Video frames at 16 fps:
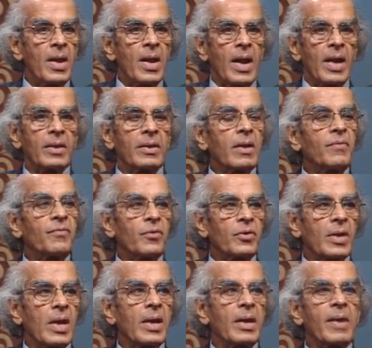and therefore,
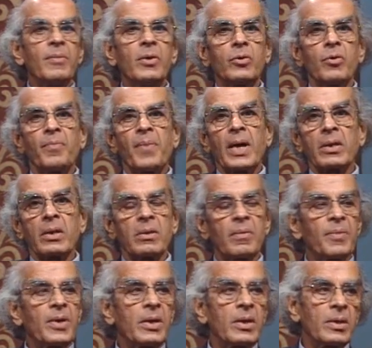they are able to
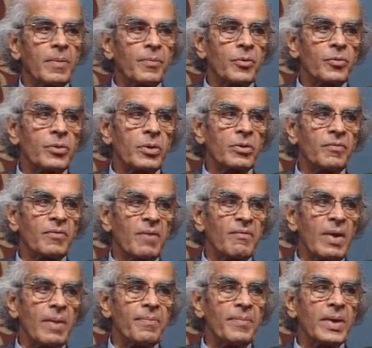participate in the process of
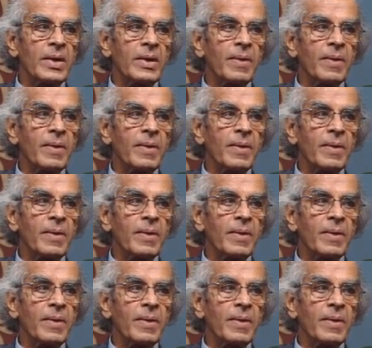development